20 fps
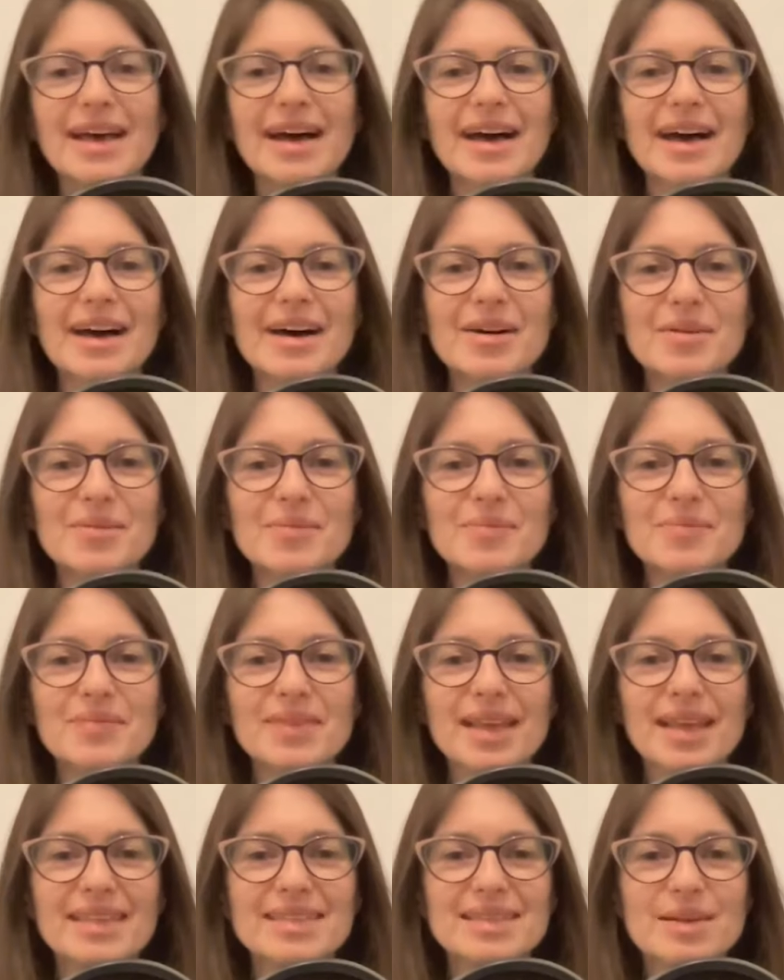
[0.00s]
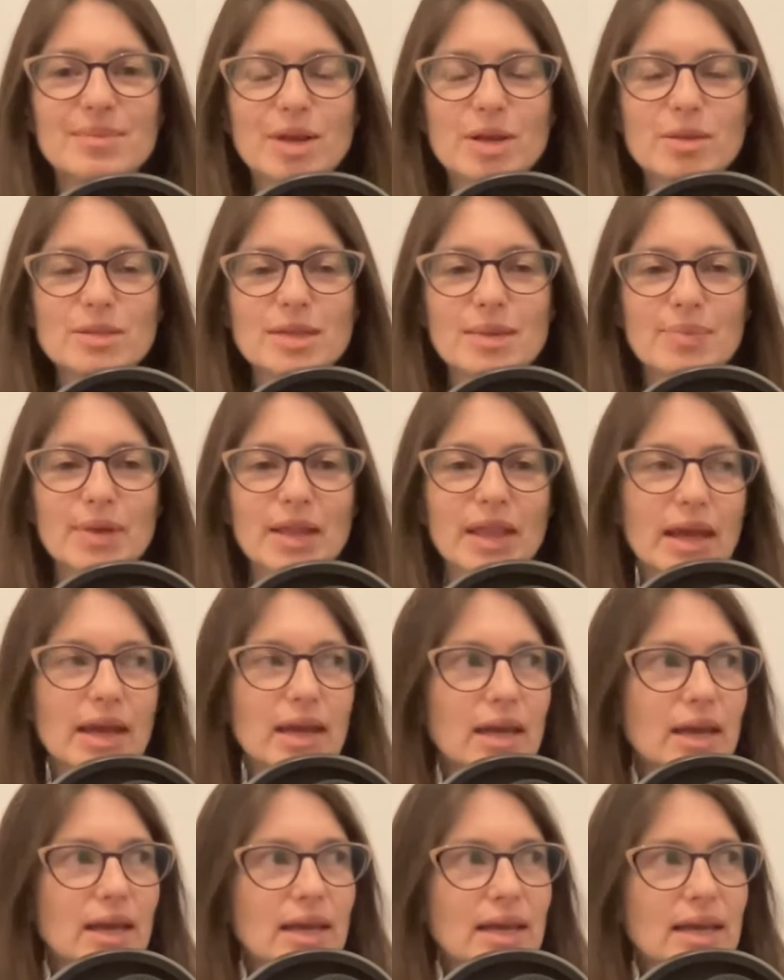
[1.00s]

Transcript: Um, and sometimes they'd be like,